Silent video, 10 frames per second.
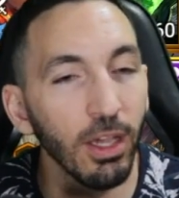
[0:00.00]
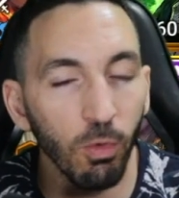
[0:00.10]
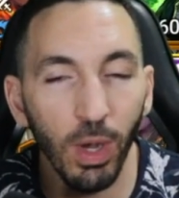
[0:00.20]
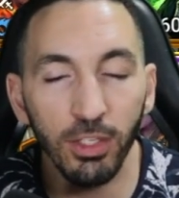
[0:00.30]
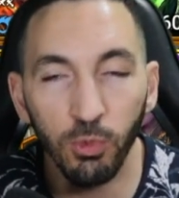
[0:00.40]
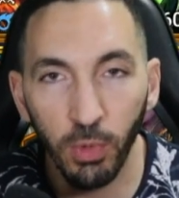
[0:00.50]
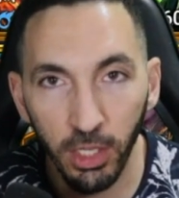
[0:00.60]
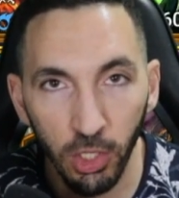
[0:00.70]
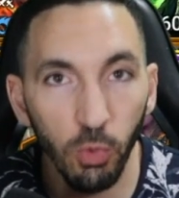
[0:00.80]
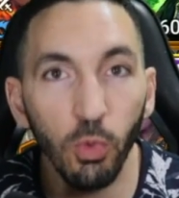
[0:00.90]
ones where
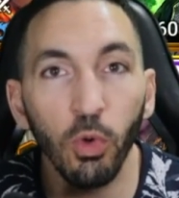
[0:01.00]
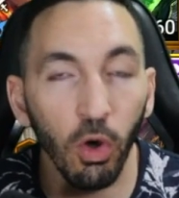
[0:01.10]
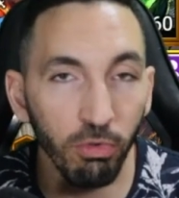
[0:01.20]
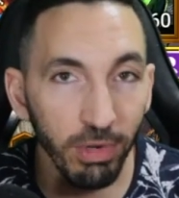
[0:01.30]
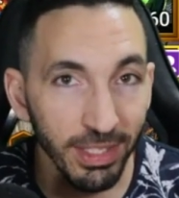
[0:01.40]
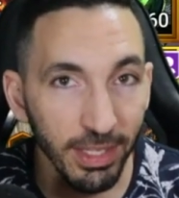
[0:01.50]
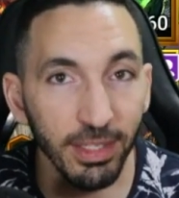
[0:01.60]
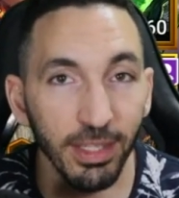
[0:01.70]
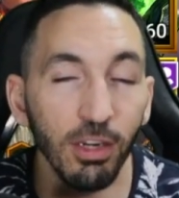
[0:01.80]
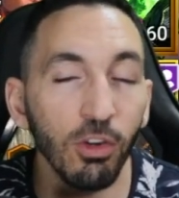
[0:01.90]
you got
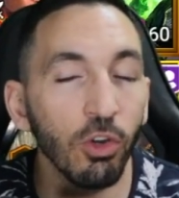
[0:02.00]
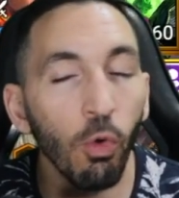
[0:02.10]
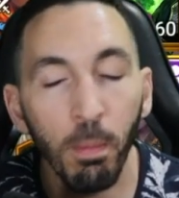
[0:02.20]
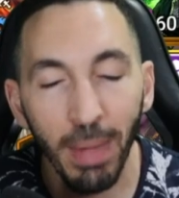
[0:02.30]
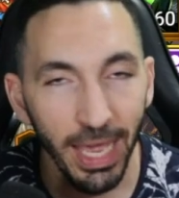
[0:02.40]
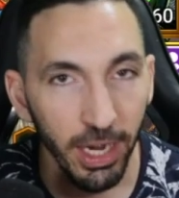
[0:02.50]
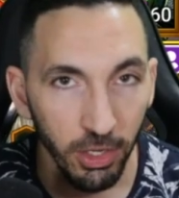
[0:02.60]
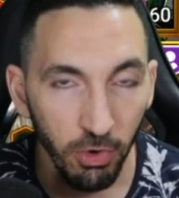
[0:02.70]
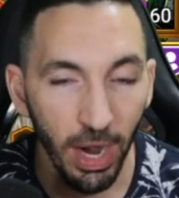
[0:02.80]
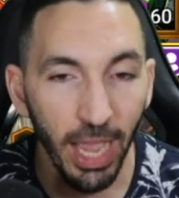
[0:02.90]
resisted no matter
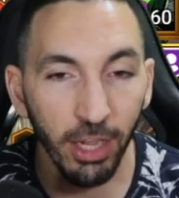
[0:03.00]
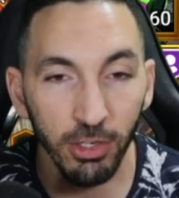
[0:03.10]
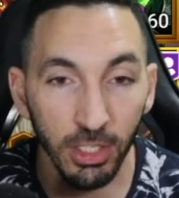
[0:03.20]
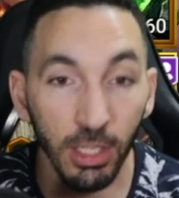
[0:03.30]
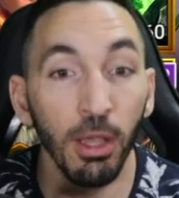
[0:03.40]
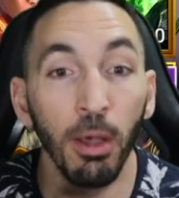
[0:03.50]
your accuracy.